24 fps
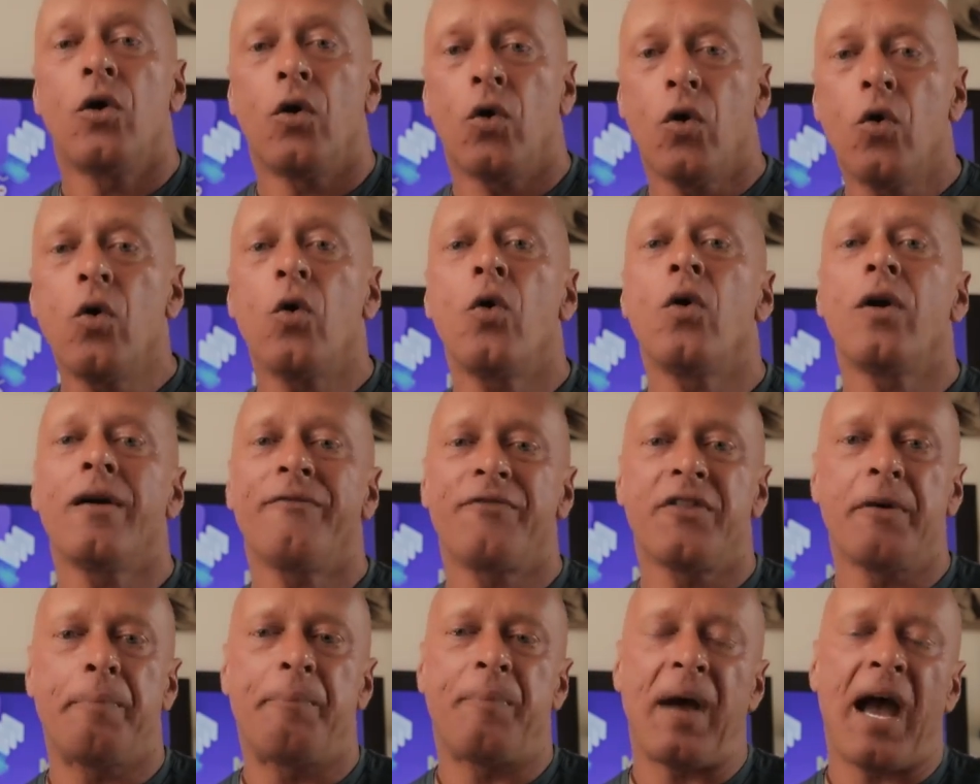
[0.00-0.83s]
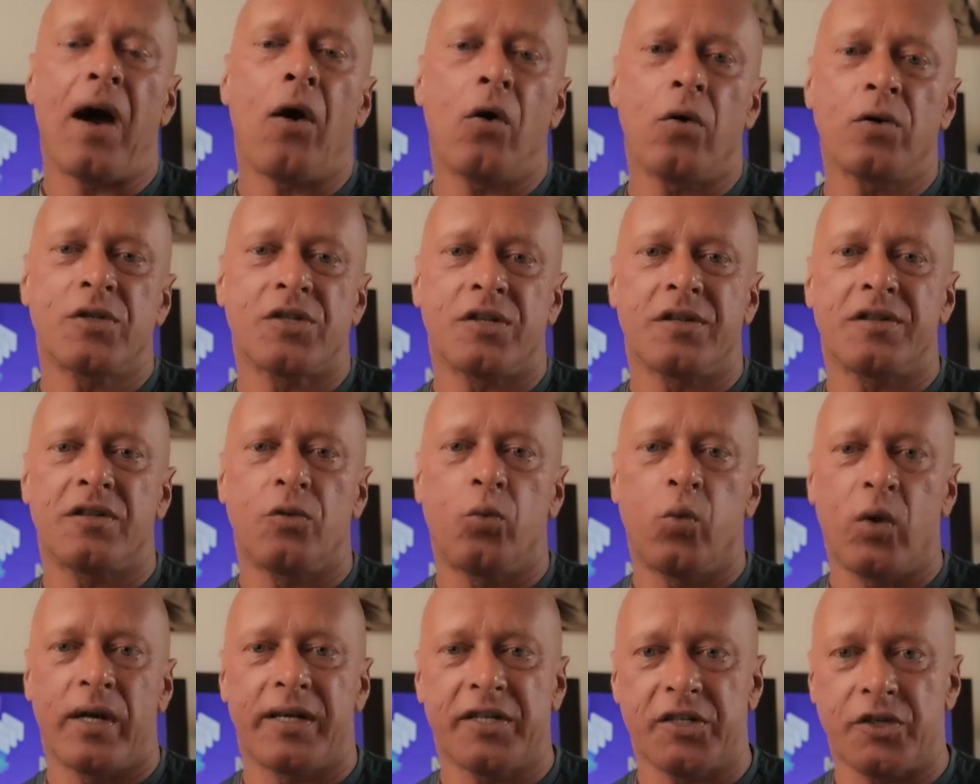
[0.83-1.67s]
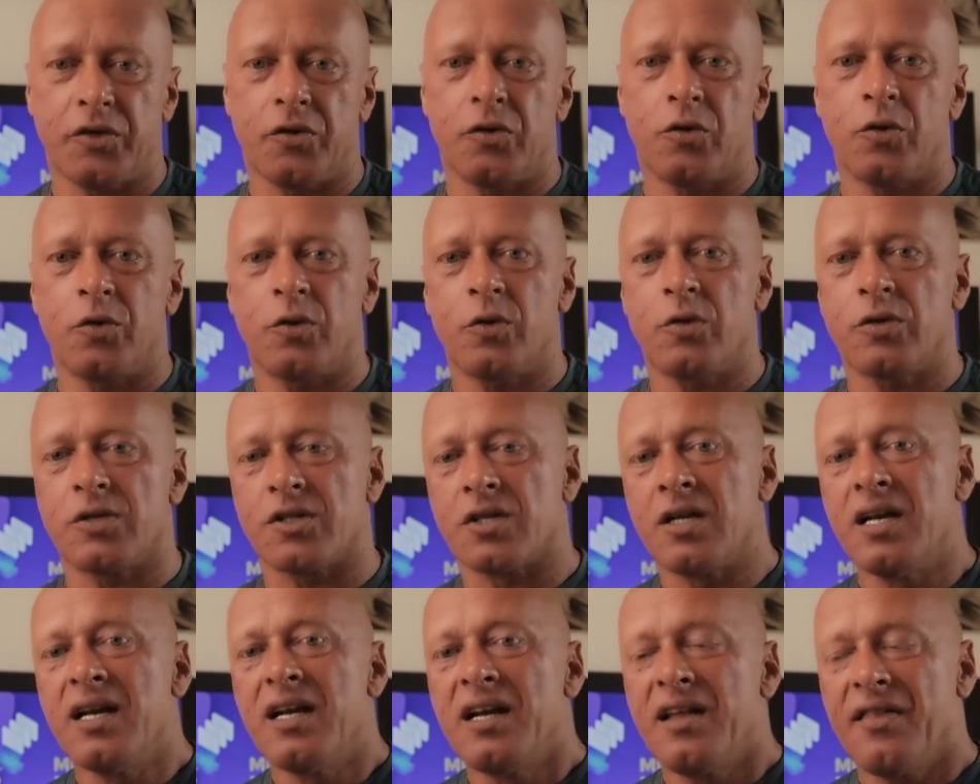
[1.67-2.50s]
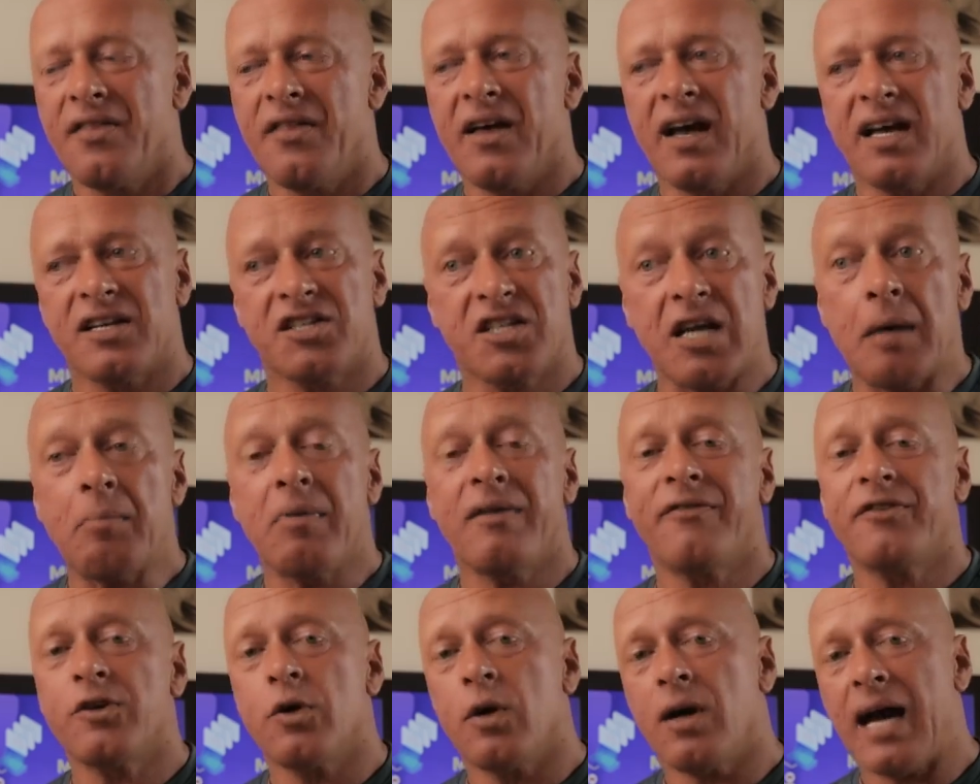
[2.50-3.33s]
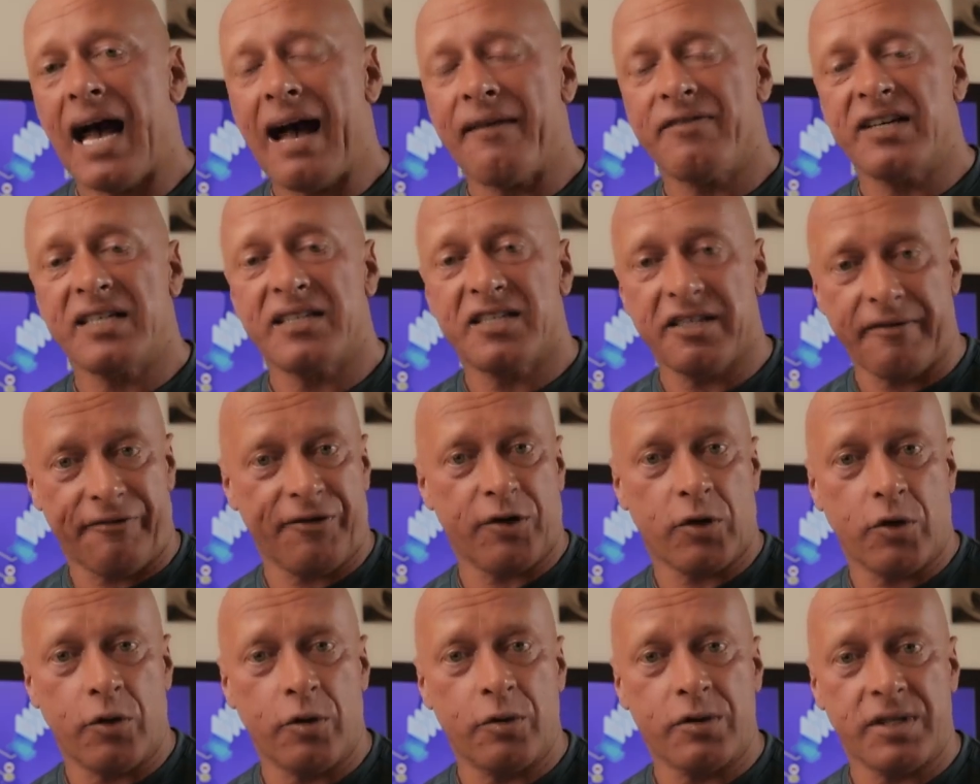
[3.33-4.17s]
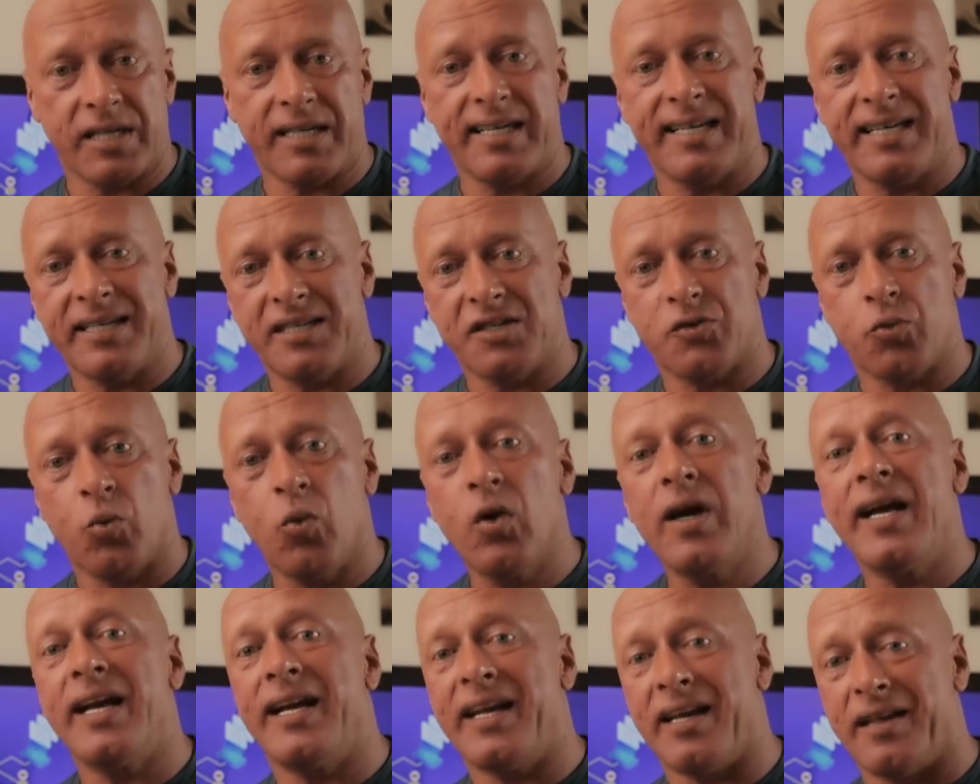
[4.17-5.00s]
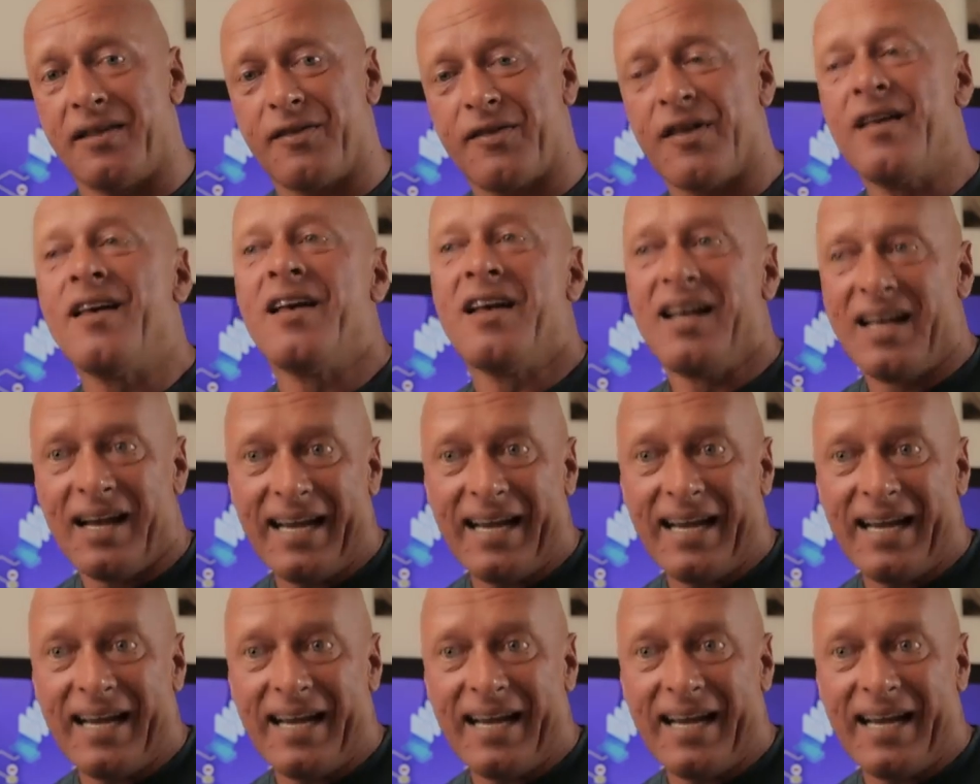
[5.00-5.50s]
all of the bells and the whistles that some of you are having difficulties with